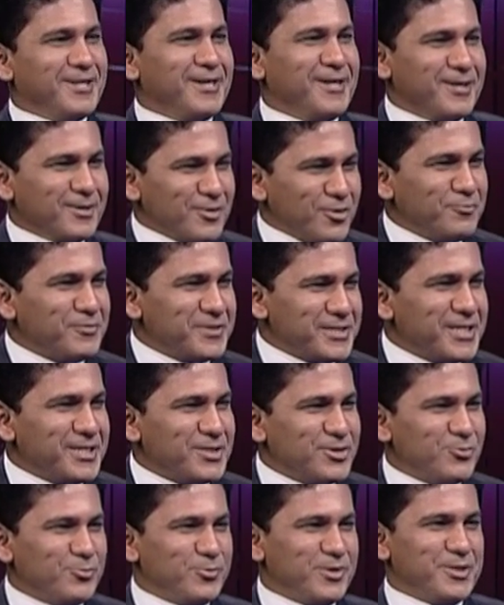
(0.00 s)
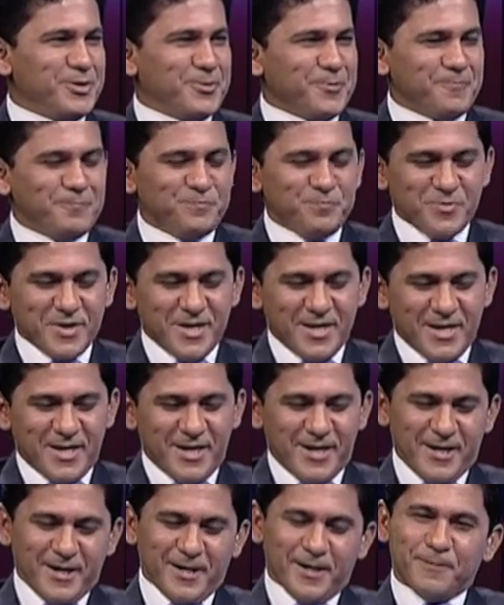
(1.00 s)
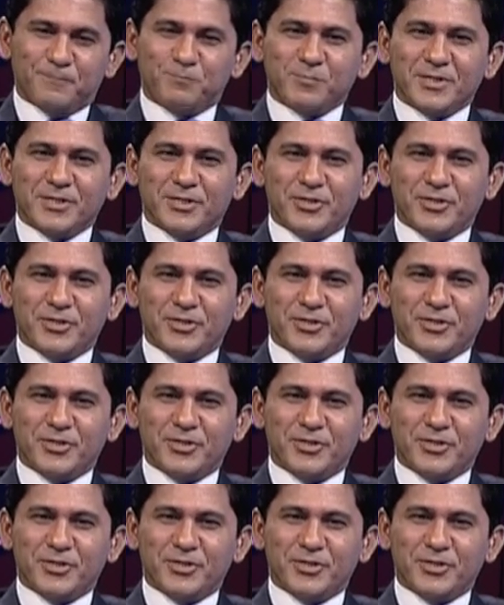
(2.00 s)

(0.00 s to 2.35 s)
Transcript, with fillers: uh, conversation with you. Right. Uh, thank uh, you.